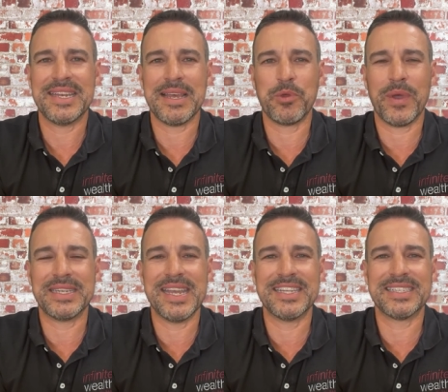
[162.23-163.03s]
and WA
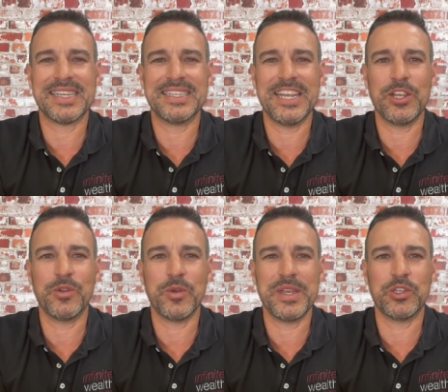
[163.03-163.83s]
tenants
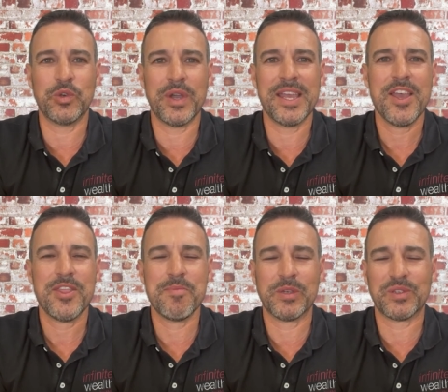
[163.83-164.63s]
continue to enjoy
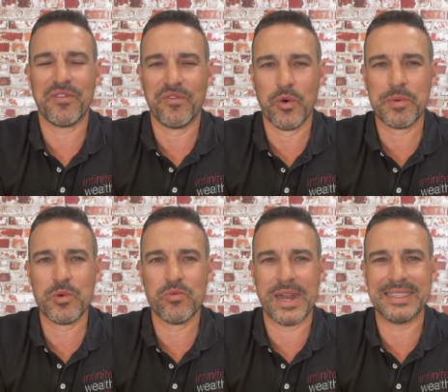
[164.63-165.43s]
the most
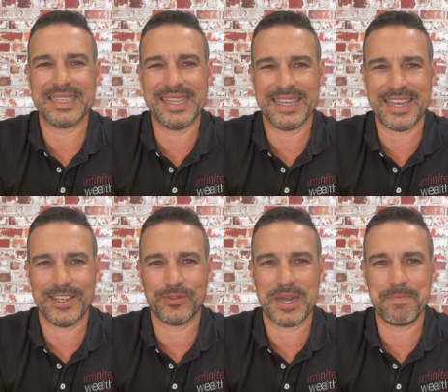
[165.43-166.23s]
affordable rents in the
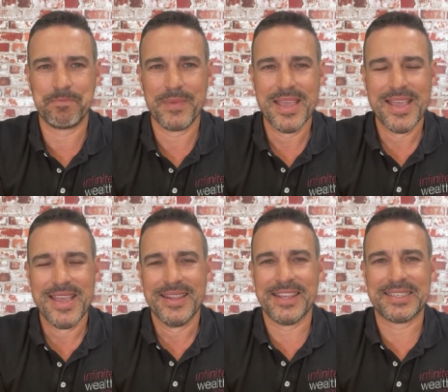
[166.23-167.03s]
country."
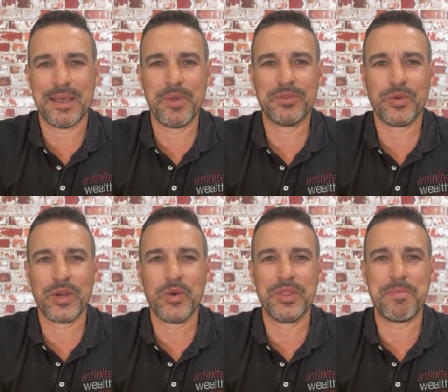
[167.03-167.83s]
Now, the suburbs to
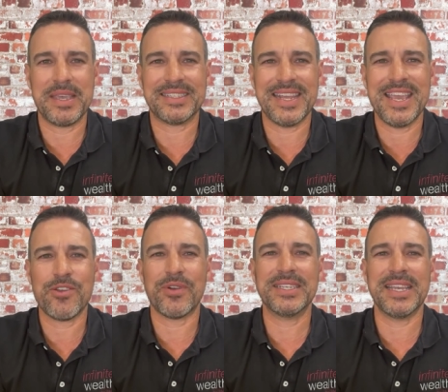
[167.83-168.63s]
record the biggest
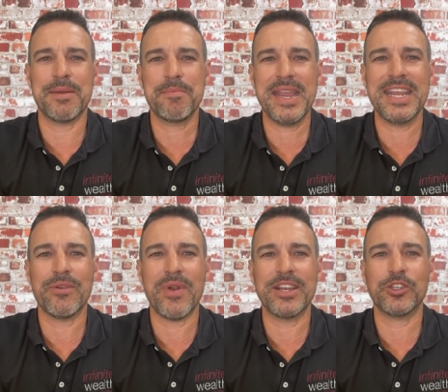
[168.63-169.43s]
increase in
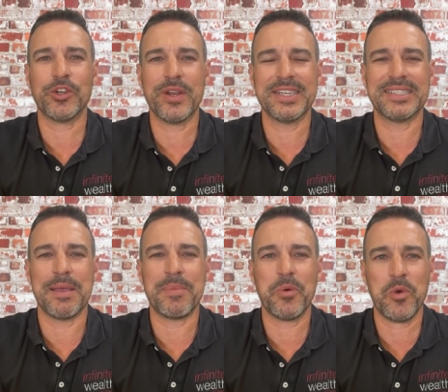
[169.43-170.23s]
median rent during
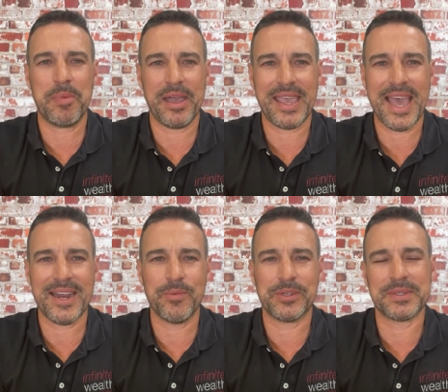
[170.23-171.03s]
December were
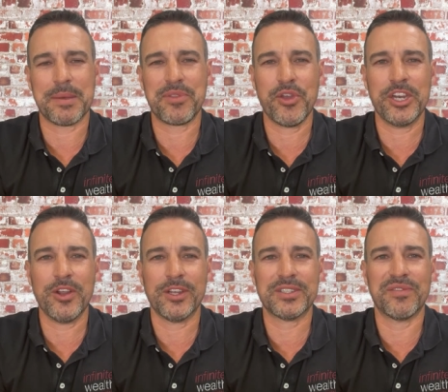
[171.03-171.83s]
Balcatta, which was up
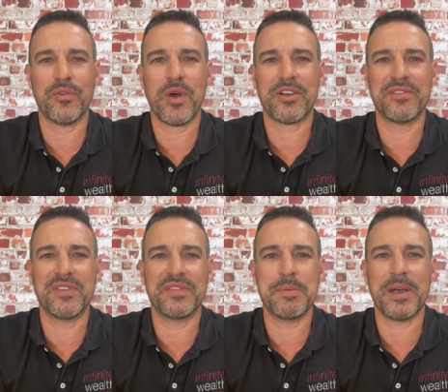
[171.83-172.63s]
$30 to
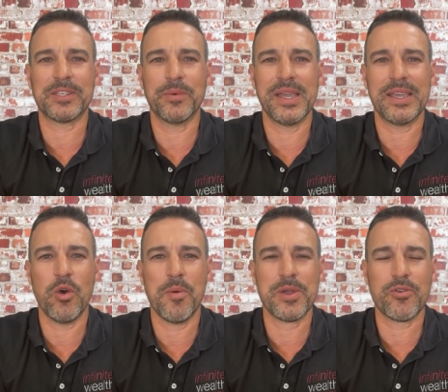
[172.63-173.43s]
$450 a week,
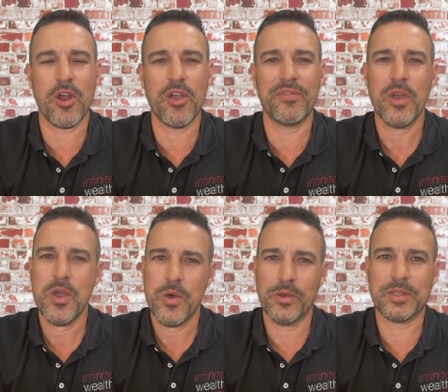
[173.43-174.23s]
Auburn Grove,
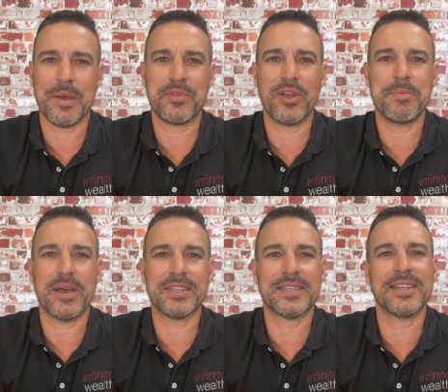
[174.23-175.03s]
also up
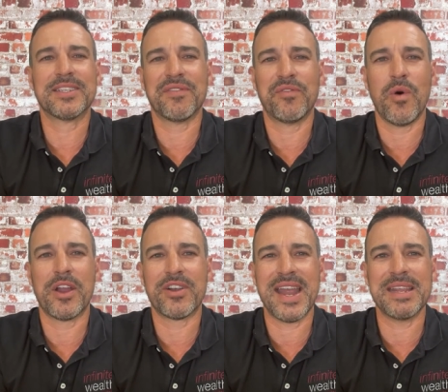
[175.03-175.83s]
$30 to
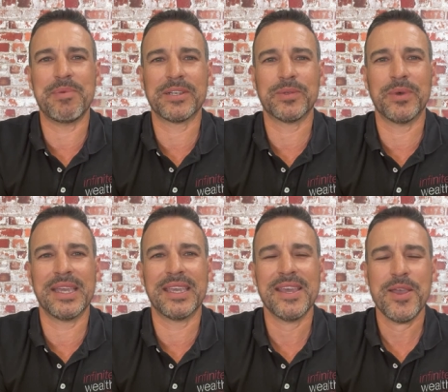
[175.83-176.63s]
$480 a
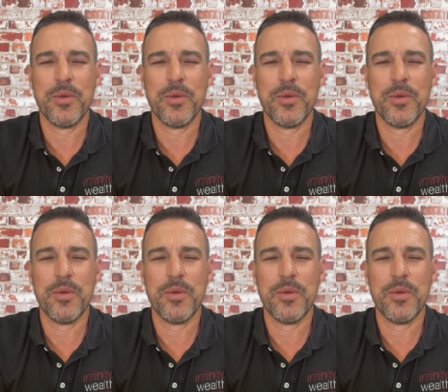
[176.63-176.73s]
week,